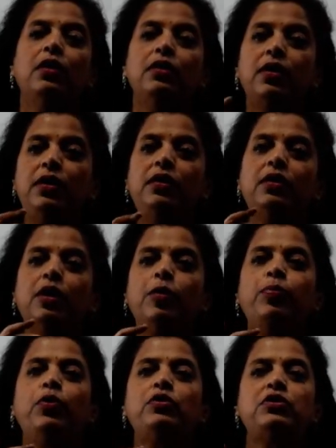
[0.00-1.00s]
the
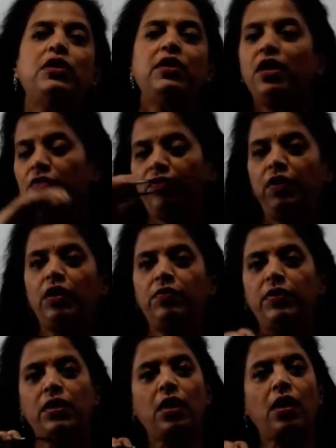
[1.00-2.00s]
inner portion gets filled
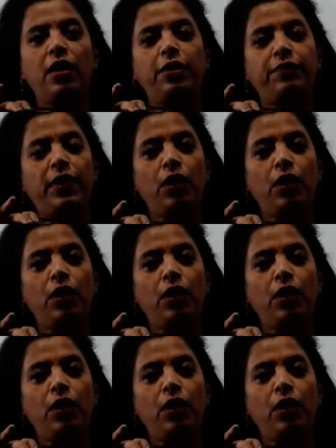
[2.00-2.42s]
with a kind of